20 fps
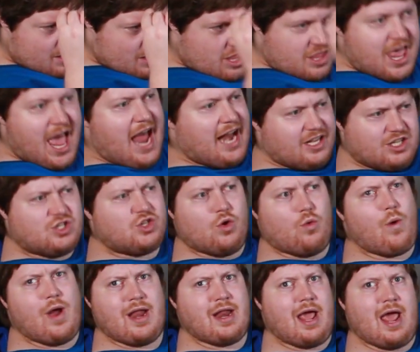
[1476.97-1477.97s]
that is the
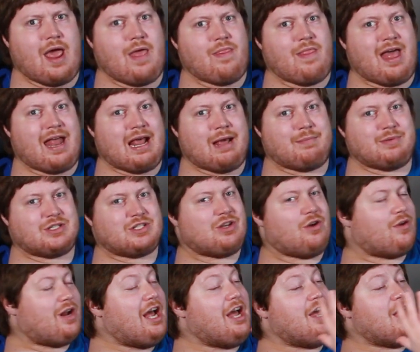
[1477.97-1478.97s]
way to end that
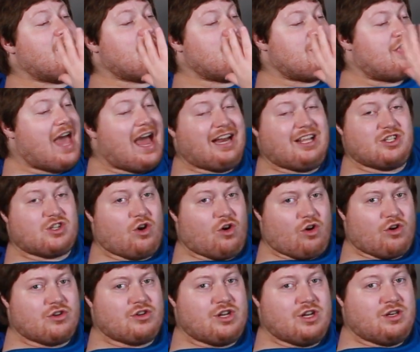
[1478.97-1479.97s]
episode. That is
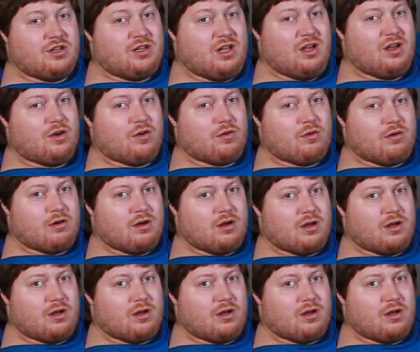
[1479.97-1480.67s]
hard to do.